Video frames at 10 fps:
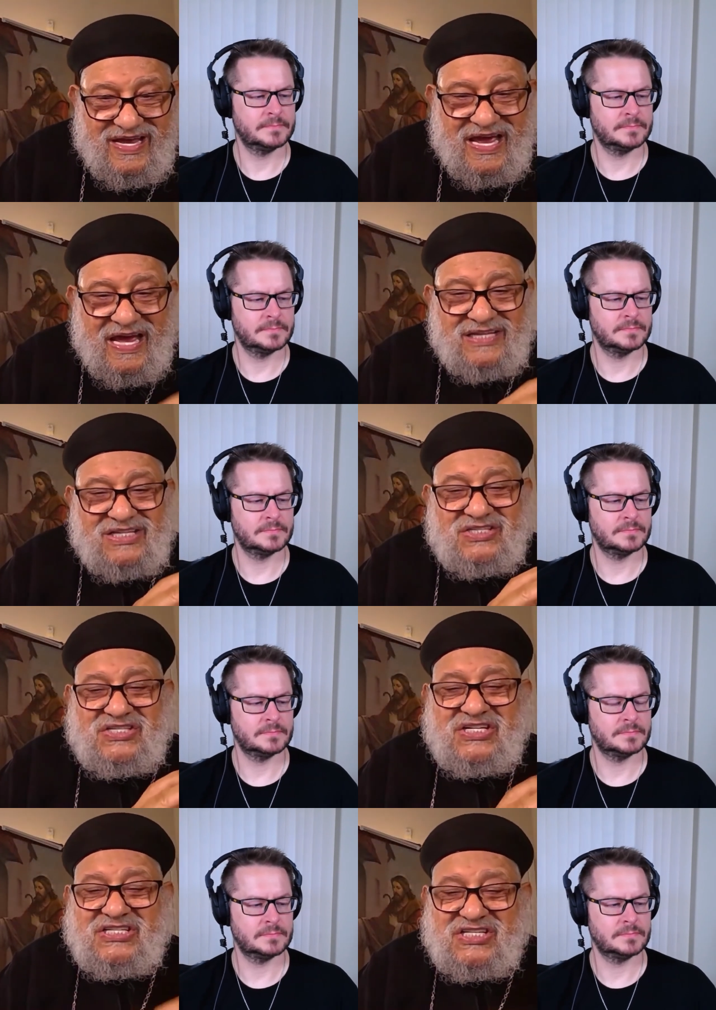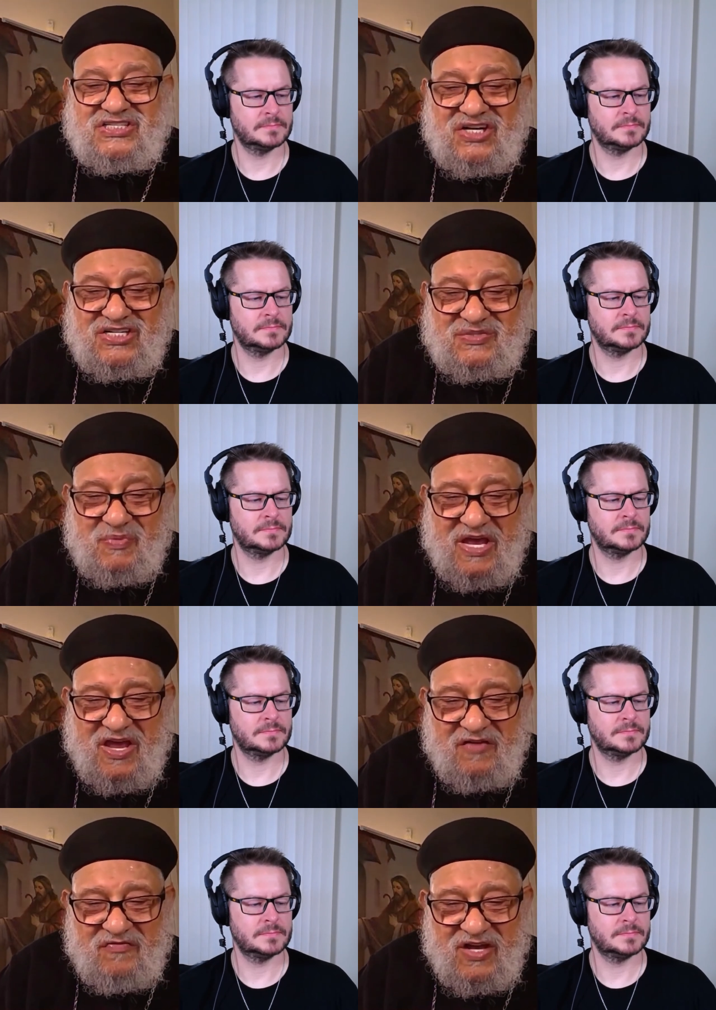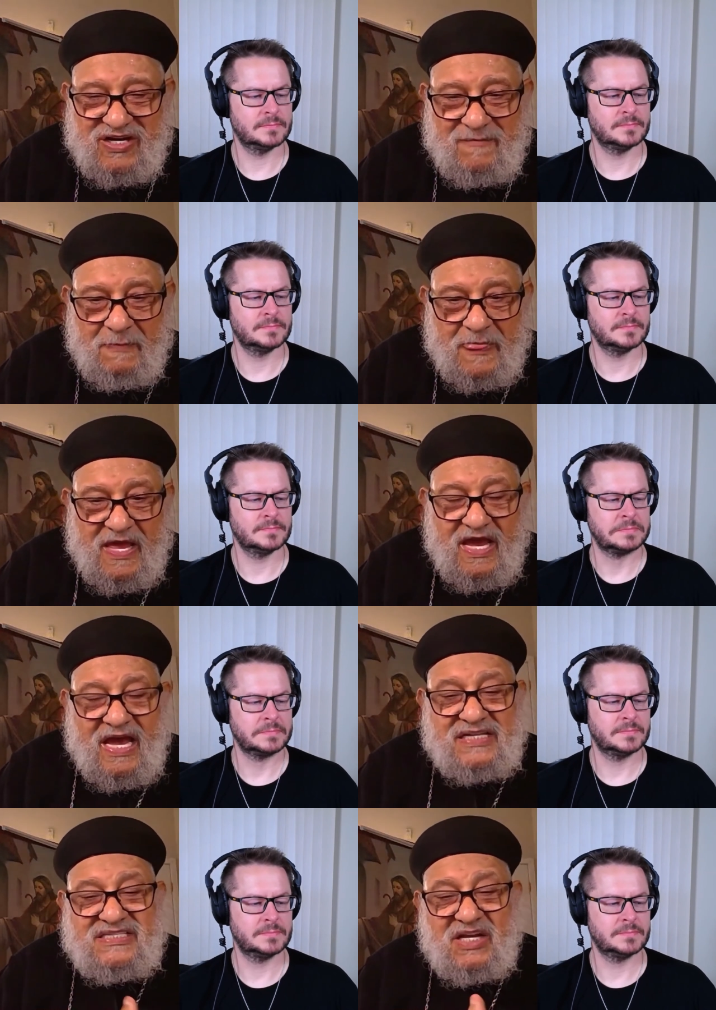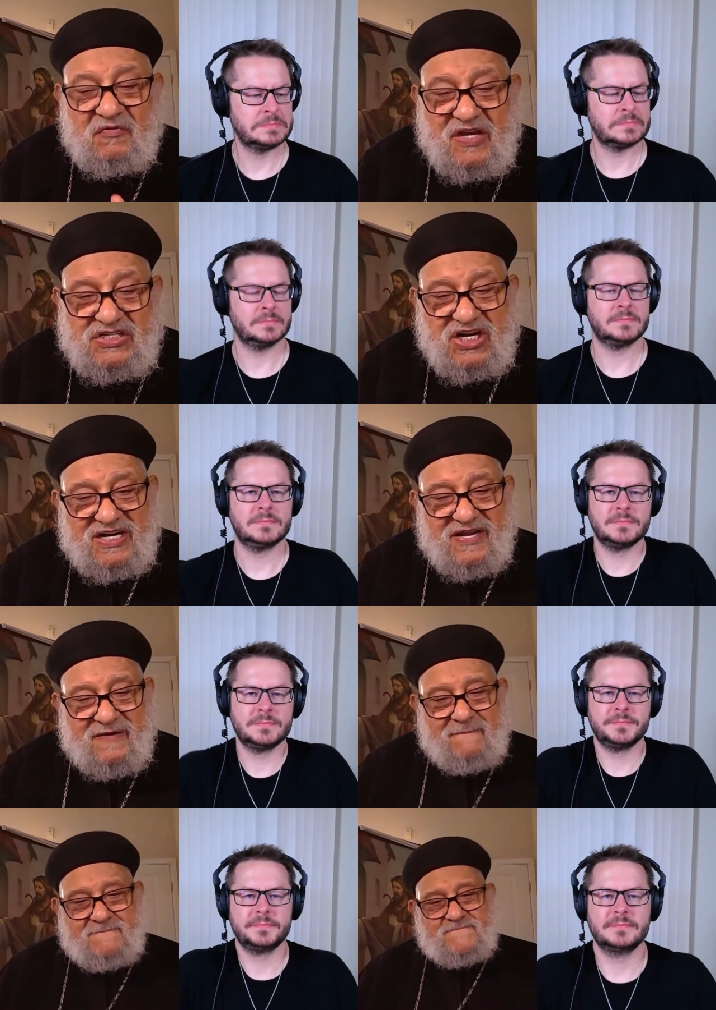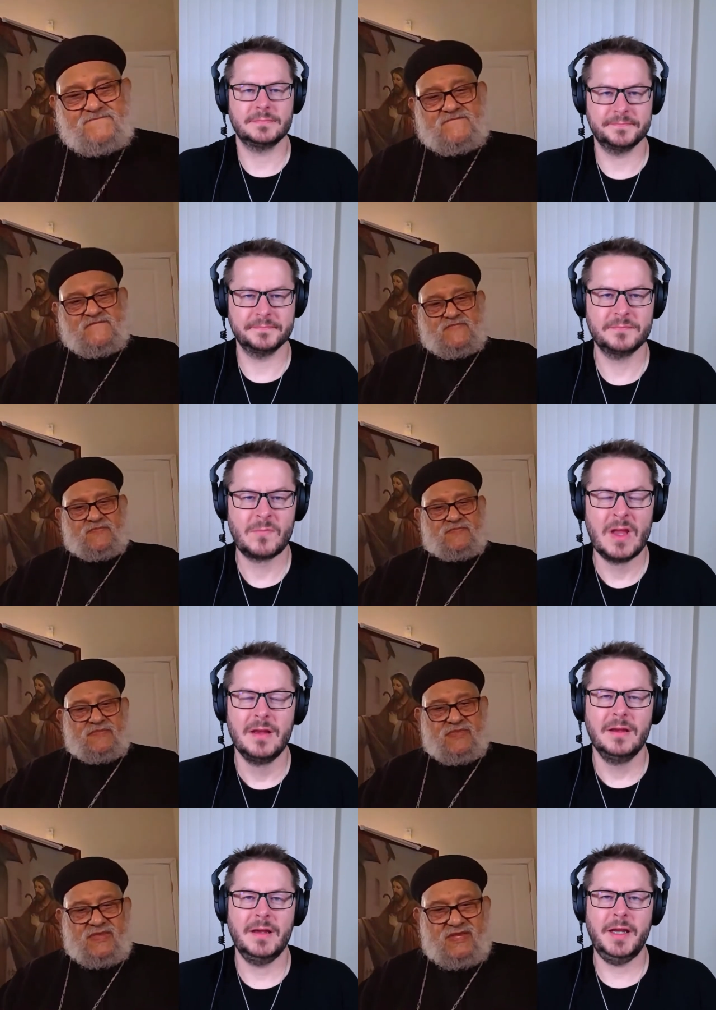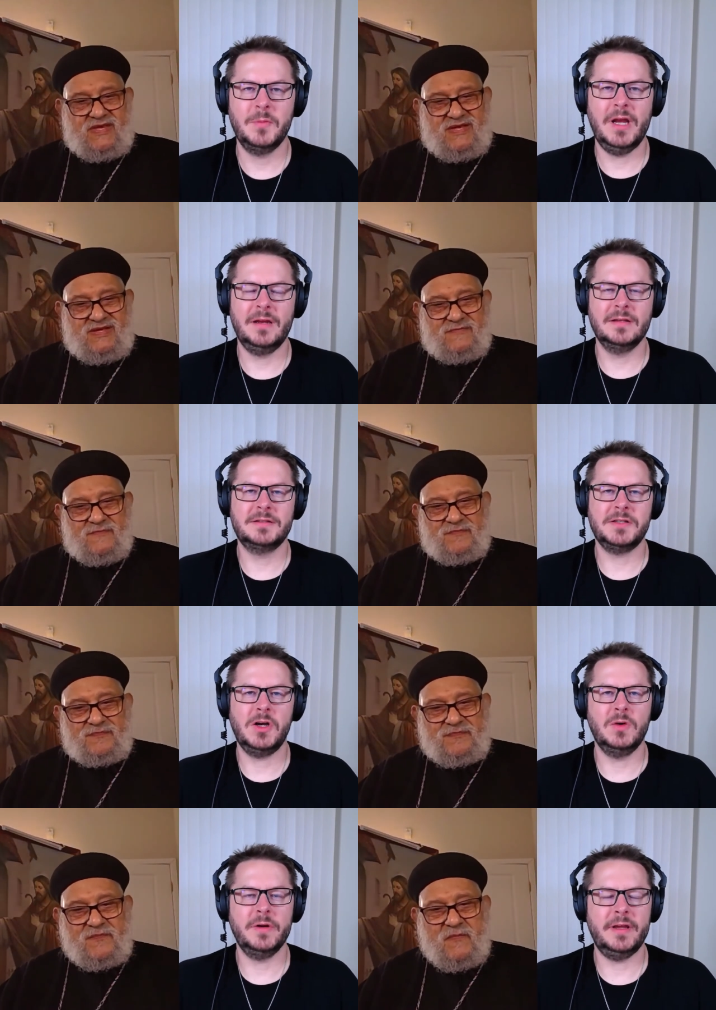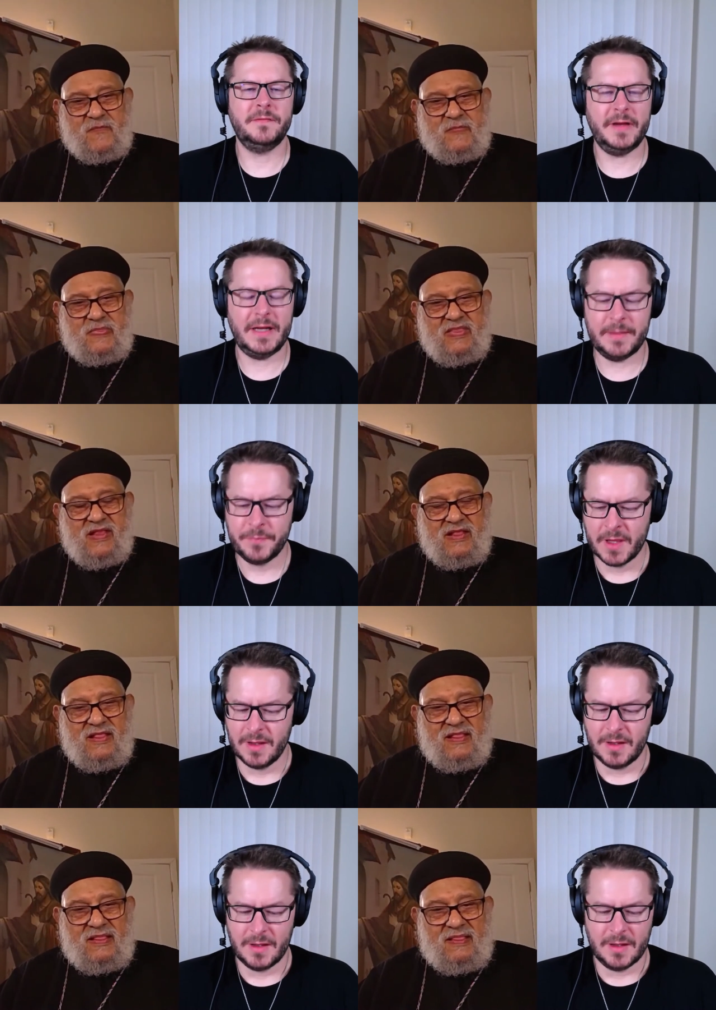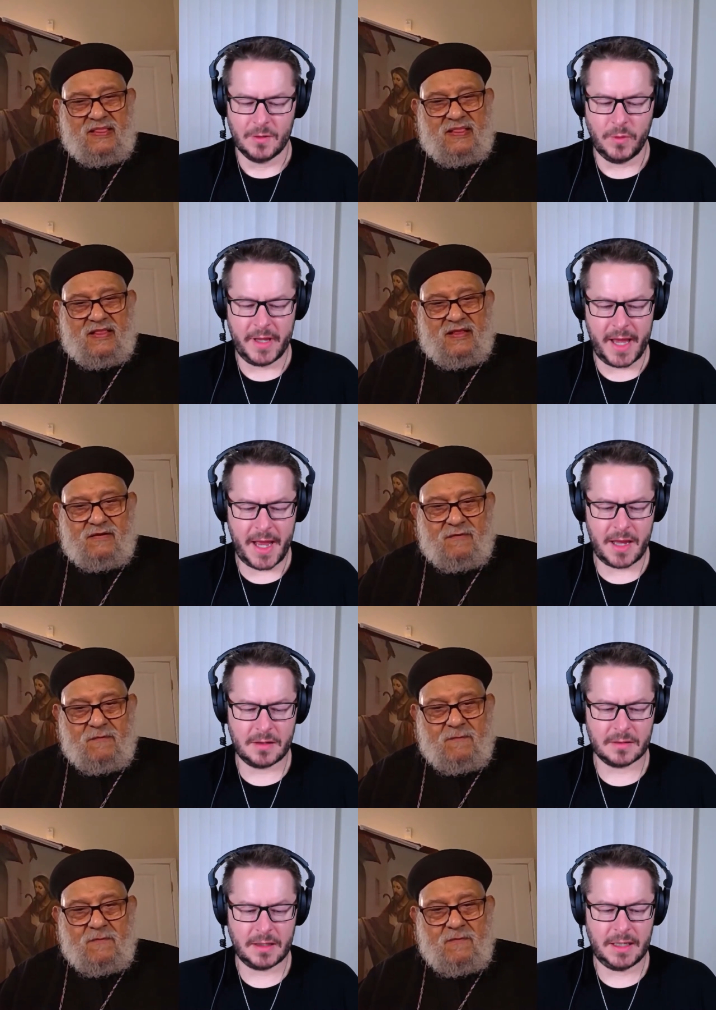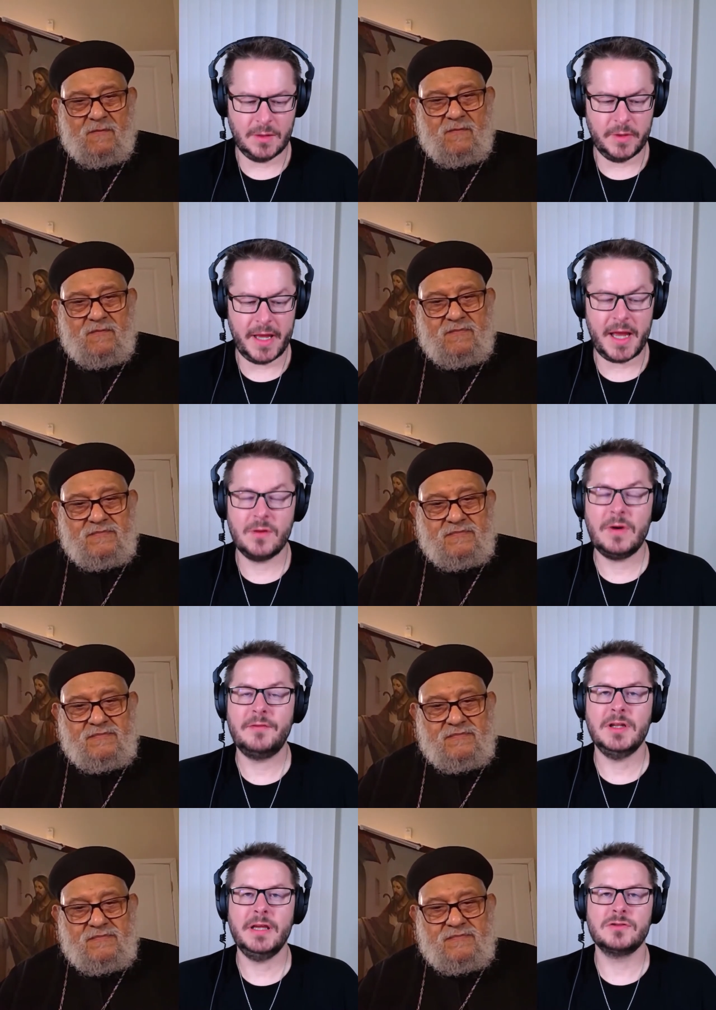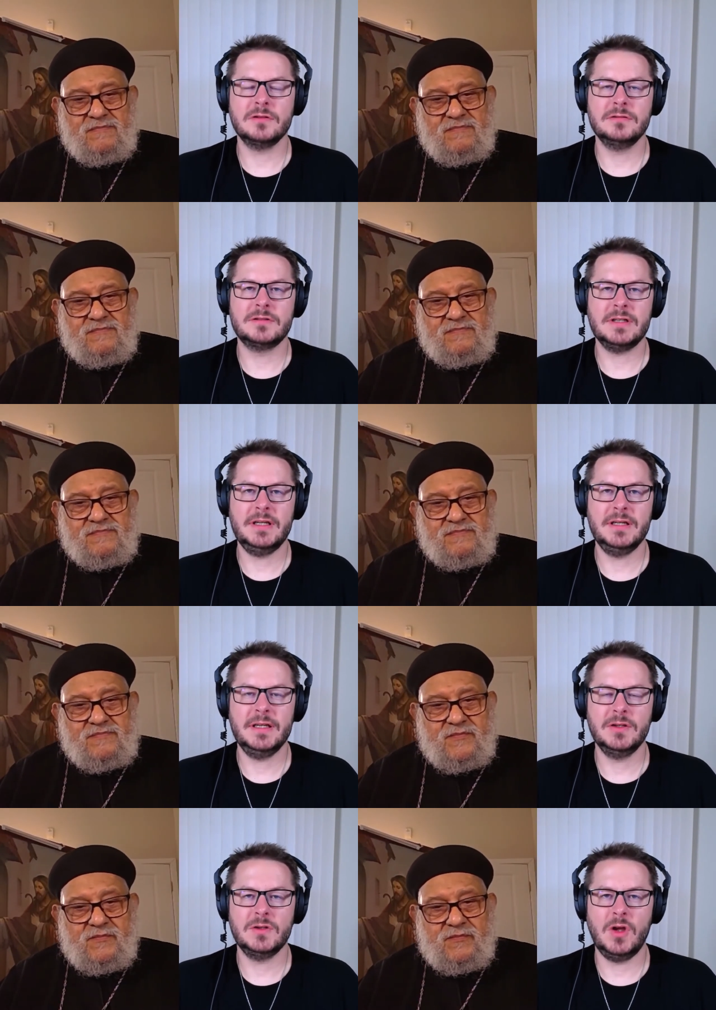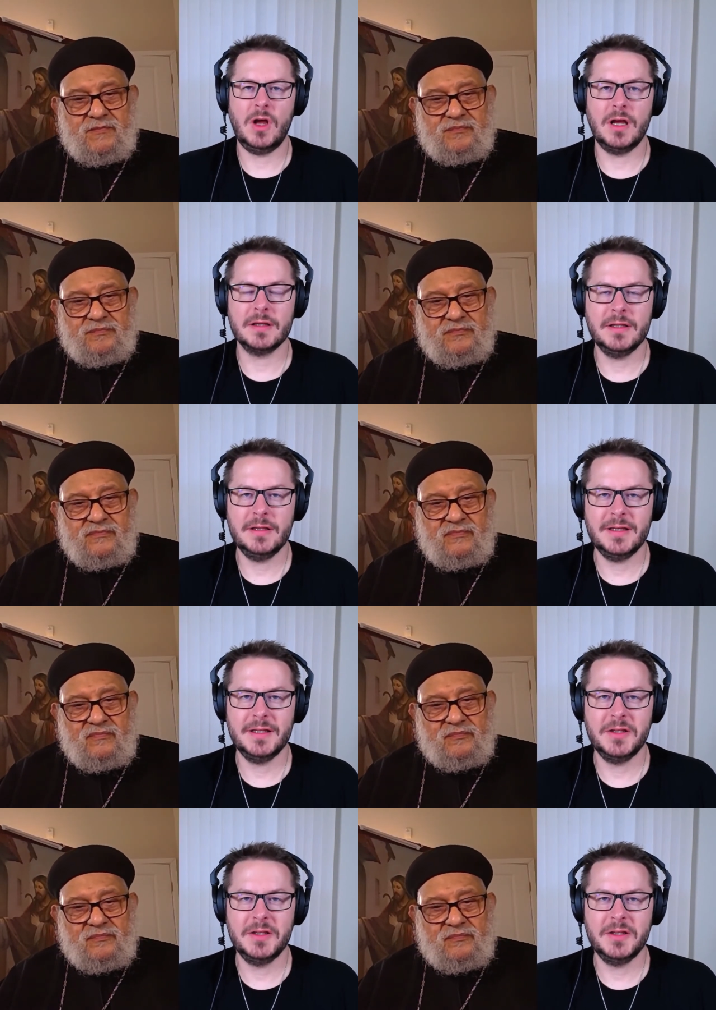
Speaker 1: and Jesus Christ's behavior and salvation. Mm-hmm.
Speaker 2: Amen. And so if. Uh we had uh, we had revelations uh, in the law in the in the